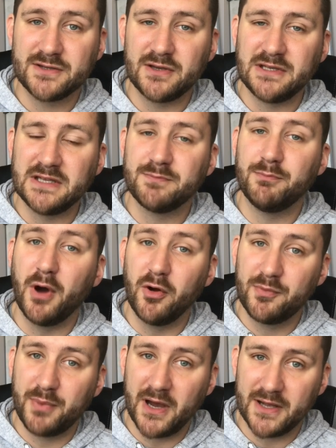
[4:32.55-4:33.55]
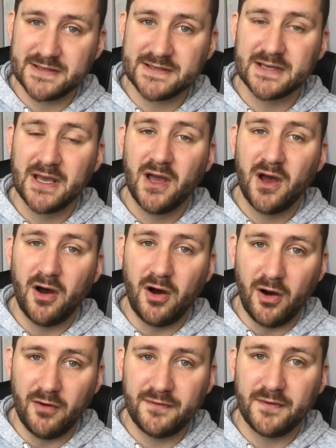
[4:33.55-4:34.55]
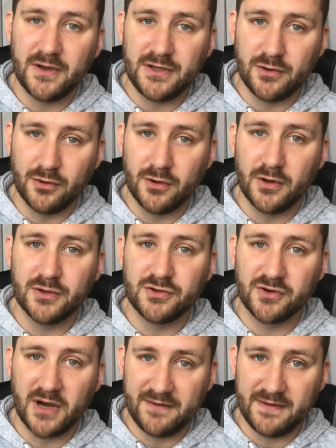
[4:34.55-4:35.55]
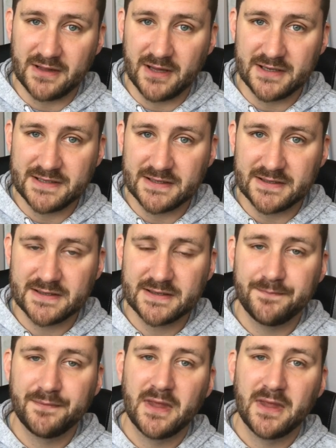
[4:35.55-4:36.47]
So you need both parts of your driving license.